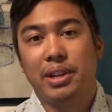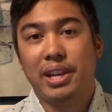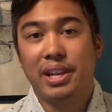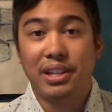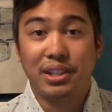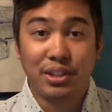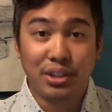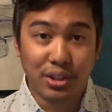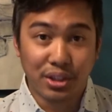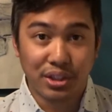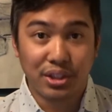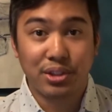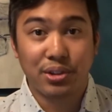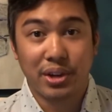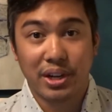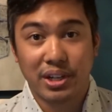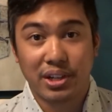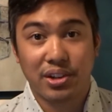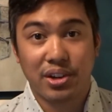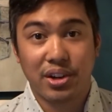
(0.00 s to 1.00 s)
a good
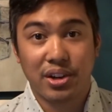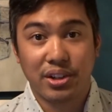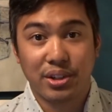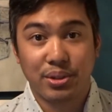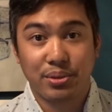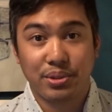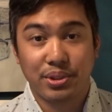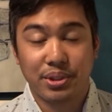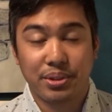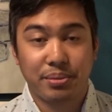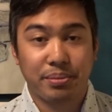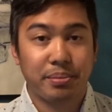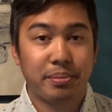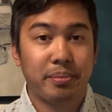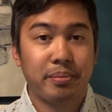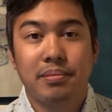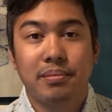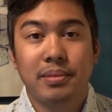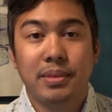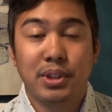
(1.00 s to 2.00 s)
credit card user.
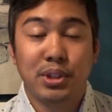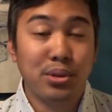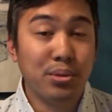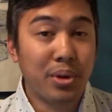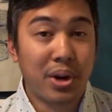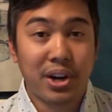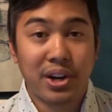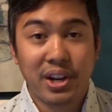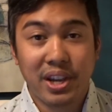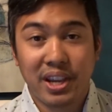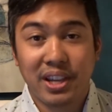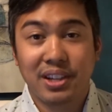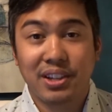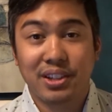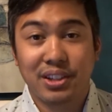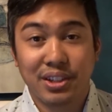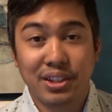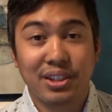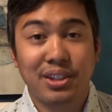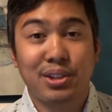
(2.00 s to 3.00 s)
You are a
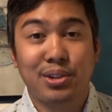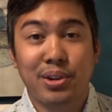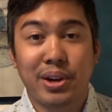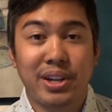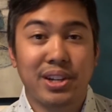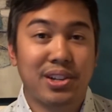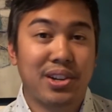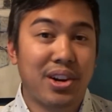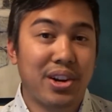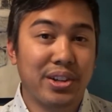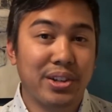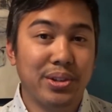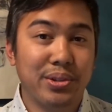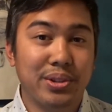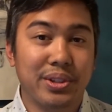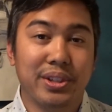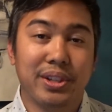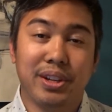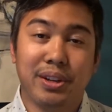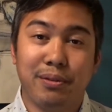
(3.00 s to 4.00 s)
good credit card
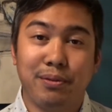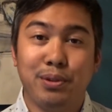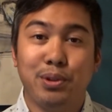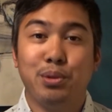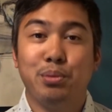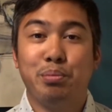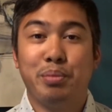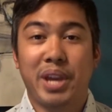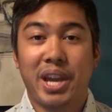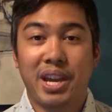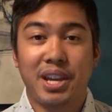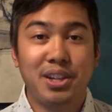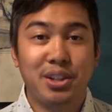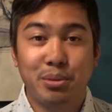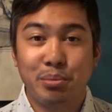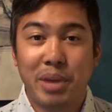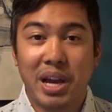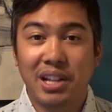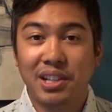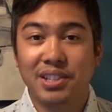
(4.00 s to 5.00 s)
user if you pay your
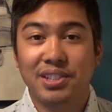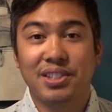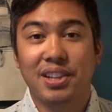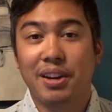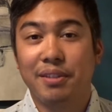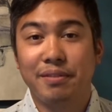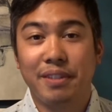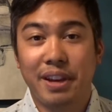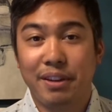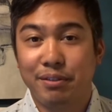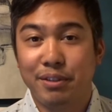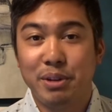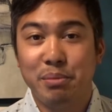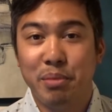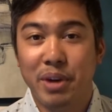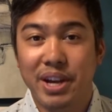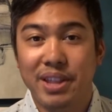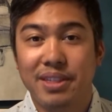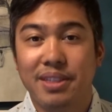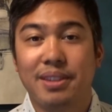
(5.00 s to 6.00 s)
balance off every
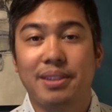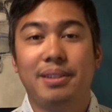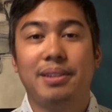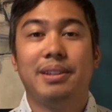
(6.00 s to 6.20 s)
month.